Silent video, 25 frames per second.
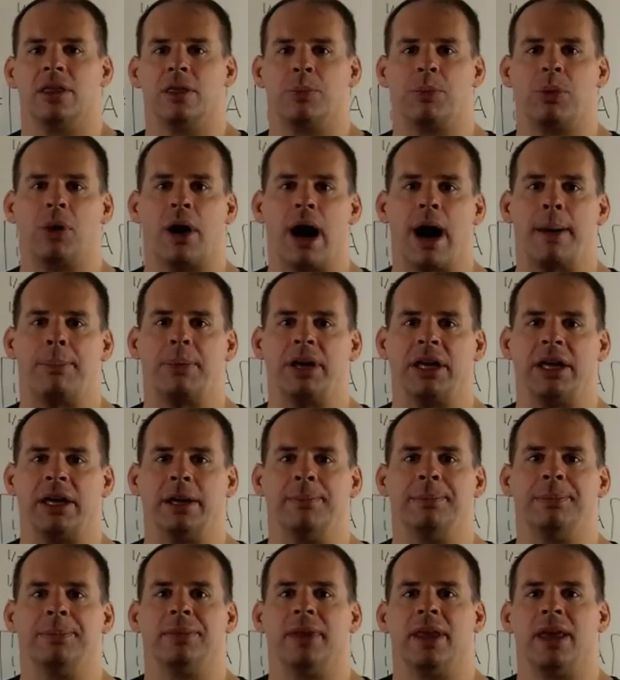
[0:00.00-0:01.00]
the
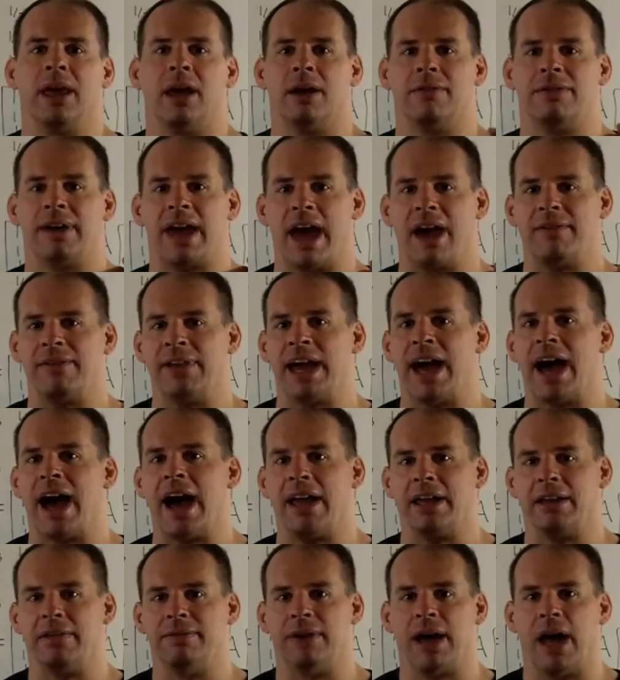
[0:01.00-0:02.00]
property of having
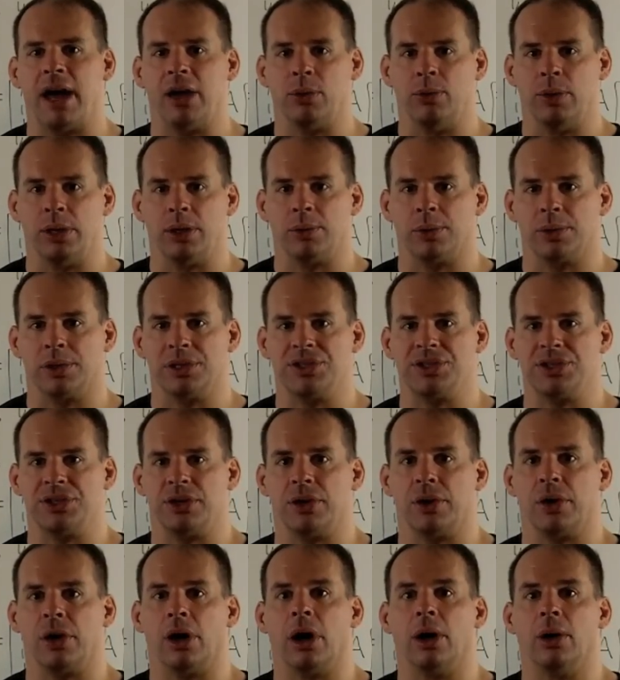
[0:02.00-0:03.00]
eigenvalue equal to
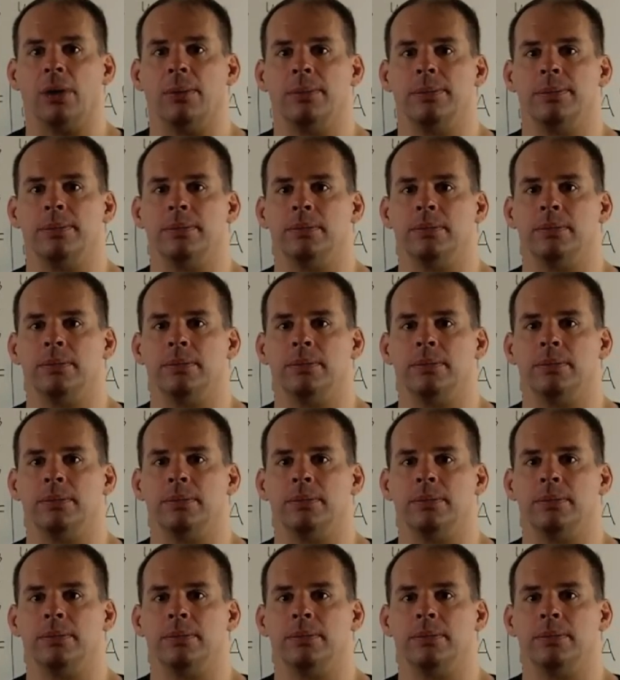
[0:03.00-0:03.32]
0.